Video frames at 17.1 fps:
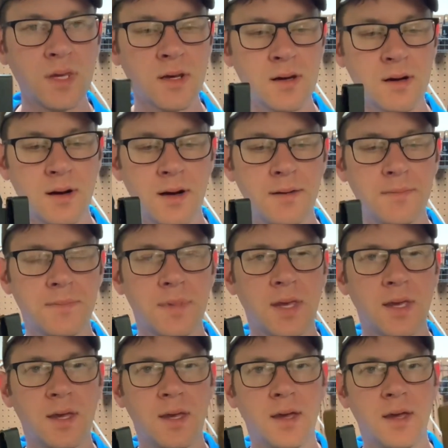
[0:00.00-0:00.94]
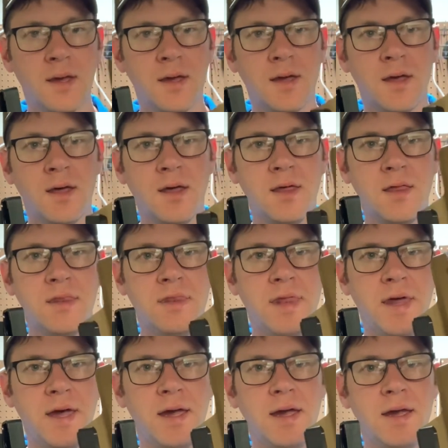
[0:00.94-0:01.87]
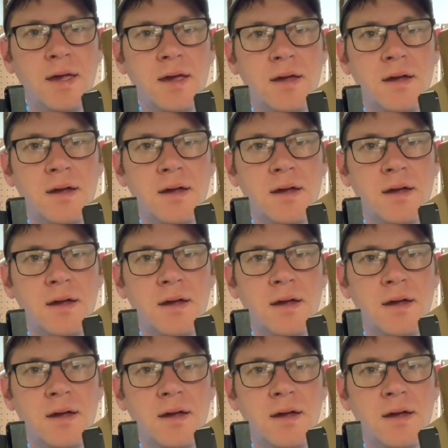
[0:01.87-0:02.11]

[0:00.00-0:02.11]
Alright, they